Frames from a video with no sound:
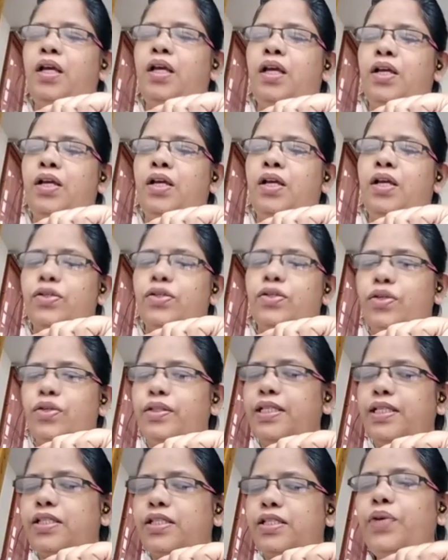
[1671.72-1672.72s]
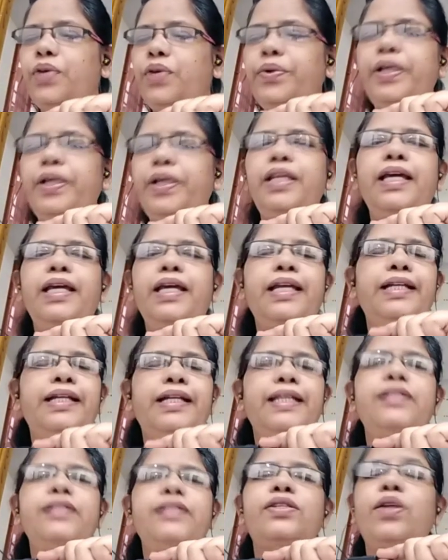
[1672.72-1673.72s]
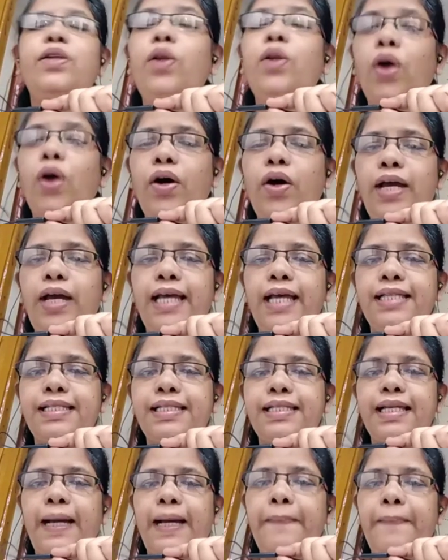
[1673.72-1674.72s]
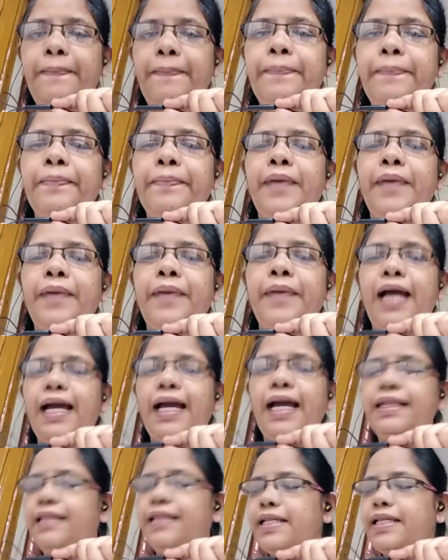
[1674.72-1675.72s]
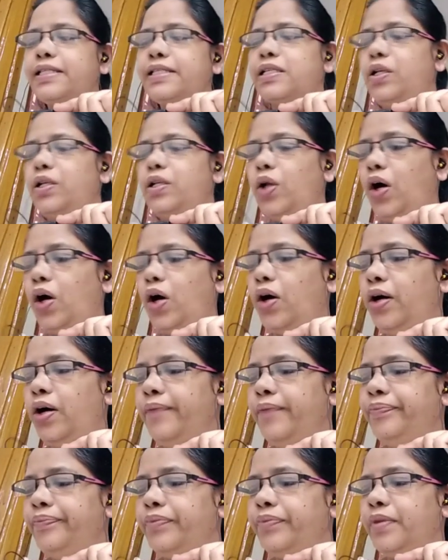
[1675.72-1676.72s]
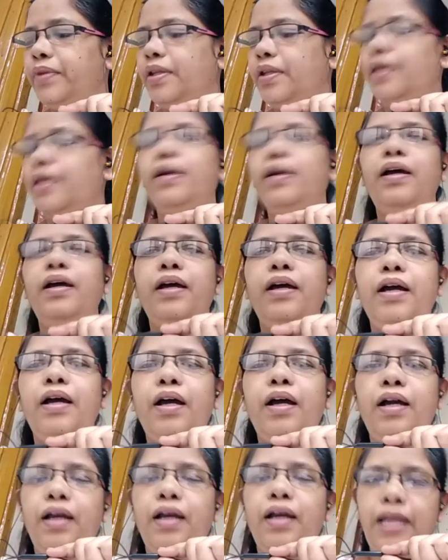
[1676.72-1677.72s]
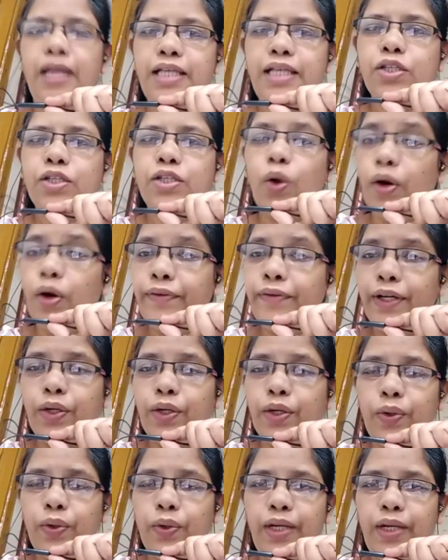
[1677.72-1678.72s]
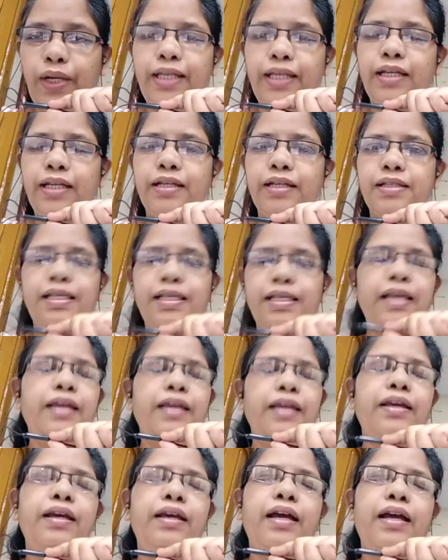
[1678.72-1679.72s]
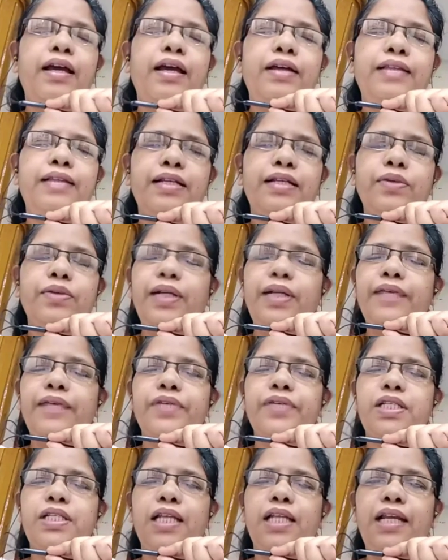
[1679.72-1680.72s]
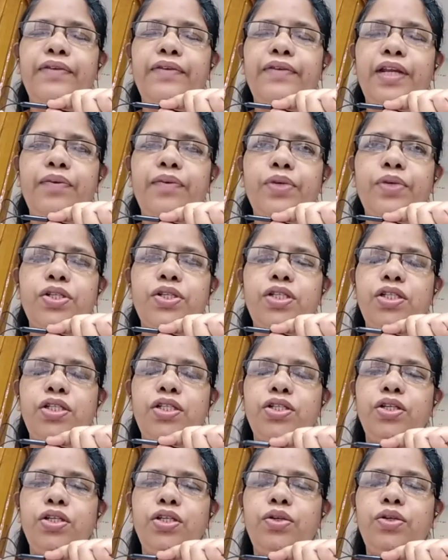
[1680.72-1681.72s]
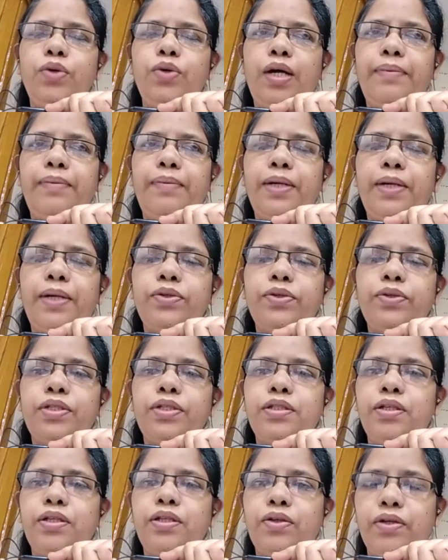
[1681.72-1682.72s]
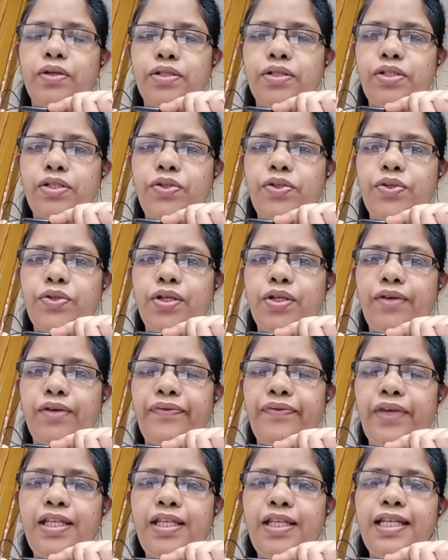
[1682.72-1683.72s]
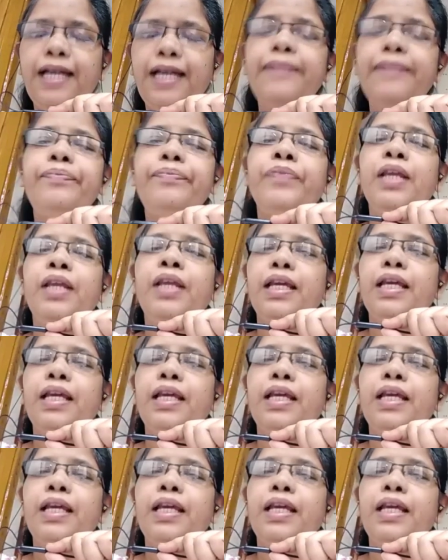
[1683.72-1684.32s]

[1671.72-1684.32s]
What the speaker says: So this new inheritance law has come, and this law is overruling. See, that's what I was telling when I was teaching you about the Constitution of India. It